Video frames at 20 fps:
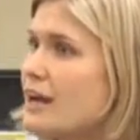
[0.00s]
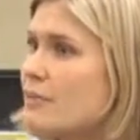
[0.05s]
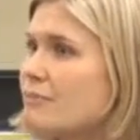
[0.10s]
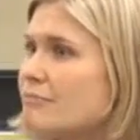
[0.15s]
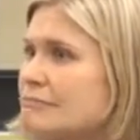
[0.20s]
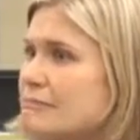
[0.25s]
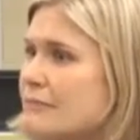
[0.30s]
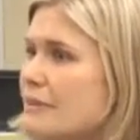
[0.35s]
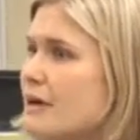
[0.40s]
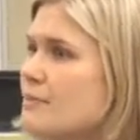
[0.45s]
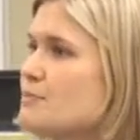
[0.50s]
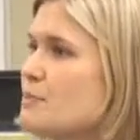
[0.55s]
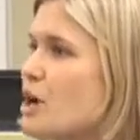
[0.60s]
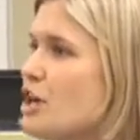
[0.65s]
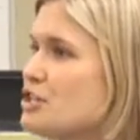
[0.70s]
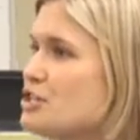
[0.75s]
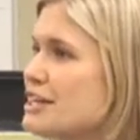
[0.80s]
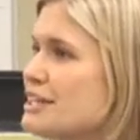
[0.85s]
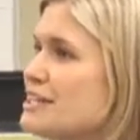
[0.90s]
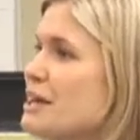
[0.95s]
I
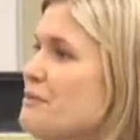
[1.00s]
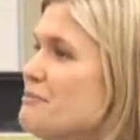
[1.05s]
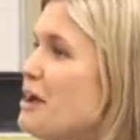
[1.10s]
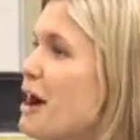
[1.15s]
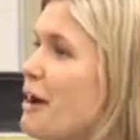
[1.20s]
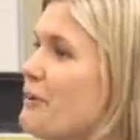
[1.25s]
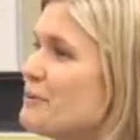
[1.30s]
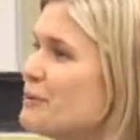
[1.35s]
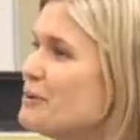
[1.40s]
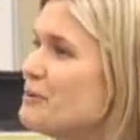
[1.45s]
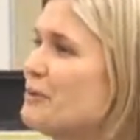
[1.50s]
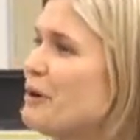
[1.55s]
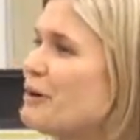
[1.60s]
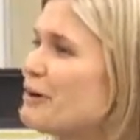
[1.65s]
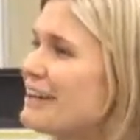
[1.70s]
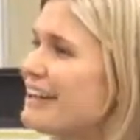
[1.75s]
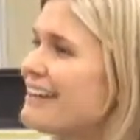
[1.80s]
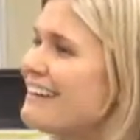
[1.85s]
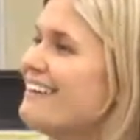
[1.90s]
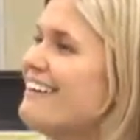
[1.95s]
apologize, I'm not
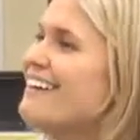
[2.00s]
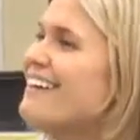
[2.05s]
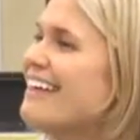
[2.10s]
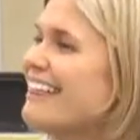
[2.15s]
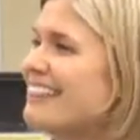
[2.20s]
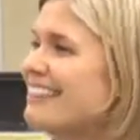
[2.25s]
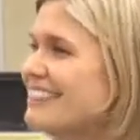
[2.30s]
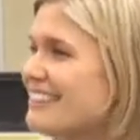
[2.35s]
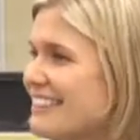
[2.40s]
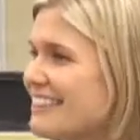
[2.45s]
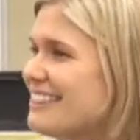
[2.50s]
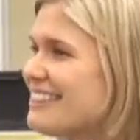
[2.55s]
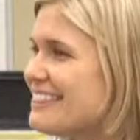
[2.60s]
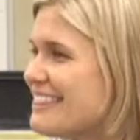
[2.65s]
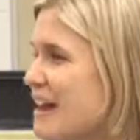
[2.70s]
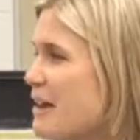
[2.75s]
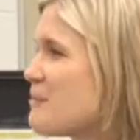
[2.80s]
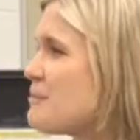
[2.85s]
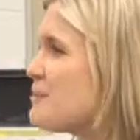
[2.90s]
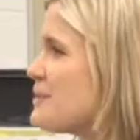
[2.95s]
promoting
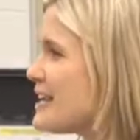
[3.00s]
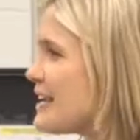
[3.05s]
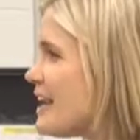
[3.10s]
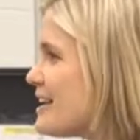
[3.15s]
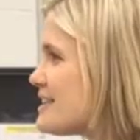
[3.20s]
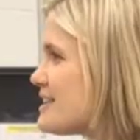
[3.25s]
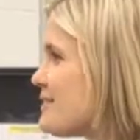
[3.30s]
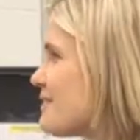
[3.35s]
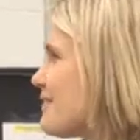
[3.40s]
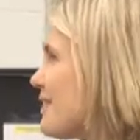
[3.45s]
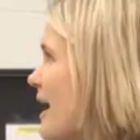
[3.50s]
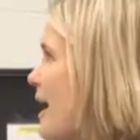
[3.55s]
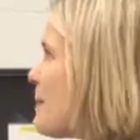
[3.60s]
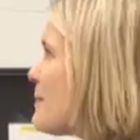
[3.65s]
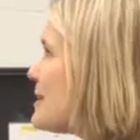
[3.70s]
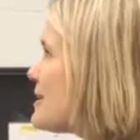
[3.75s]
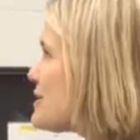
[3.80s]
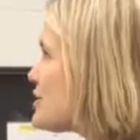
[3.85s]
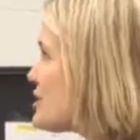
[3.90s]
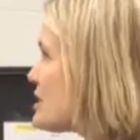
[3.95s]
them because of
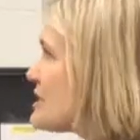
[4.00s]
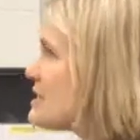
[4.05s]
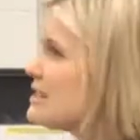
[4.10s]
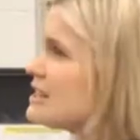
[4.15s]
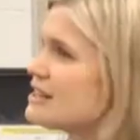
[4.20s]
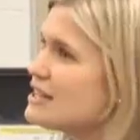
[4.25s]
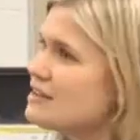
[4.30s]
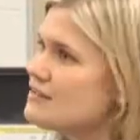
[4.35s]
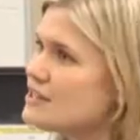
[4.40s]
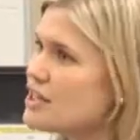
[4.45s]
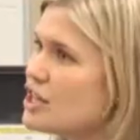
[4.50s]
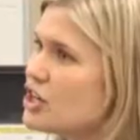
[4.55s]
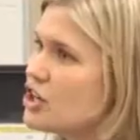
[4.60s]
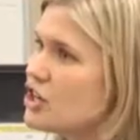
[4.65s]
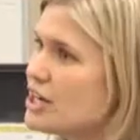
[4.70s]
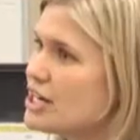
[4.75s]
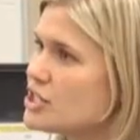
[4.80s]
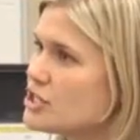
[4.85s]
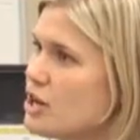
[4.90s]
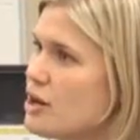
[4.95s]
them. It's just that they've done a
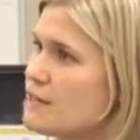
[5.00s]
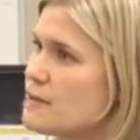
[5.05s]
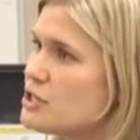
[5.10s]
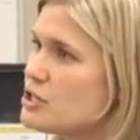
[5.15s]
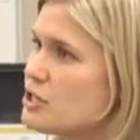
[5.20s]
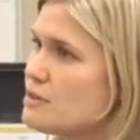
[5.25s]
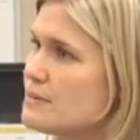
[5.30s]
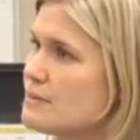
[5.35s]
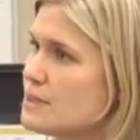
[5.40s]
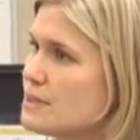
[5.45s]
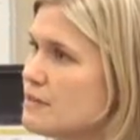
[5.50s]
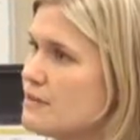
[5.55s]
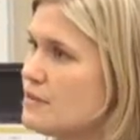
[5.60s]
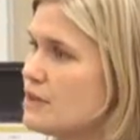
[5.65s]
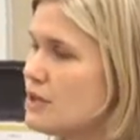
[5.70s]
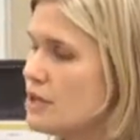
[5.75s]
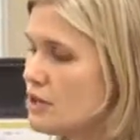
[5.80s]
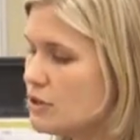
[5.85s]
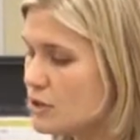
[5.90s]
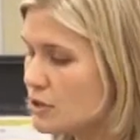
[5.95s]
great job in terms of
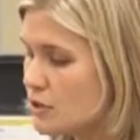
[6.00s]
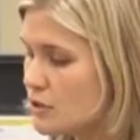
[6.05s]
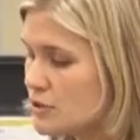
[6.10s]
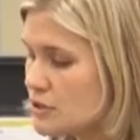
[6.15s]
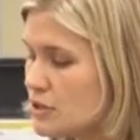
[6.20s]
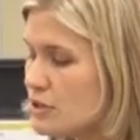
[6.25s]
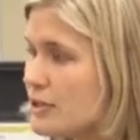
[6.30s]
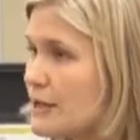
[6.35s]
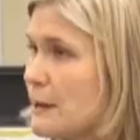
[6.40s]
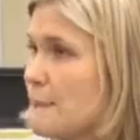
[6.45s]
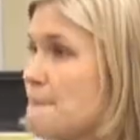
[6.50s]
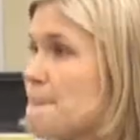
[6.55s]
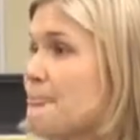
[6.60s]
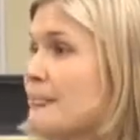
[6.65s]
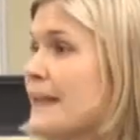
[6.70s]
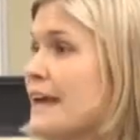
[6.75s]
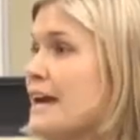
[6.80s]
the low sodium.